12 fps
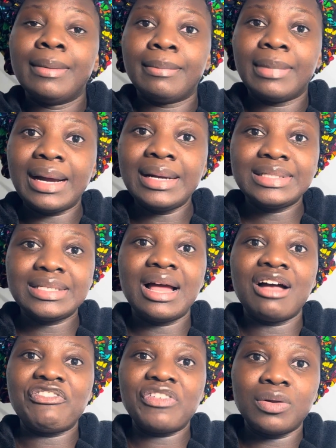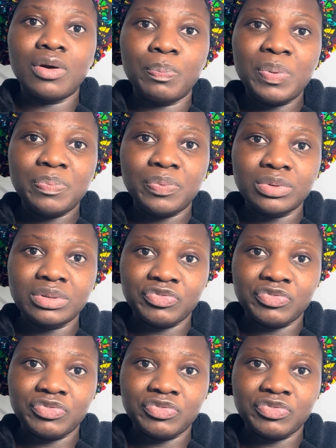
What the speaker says: My dear fellow people,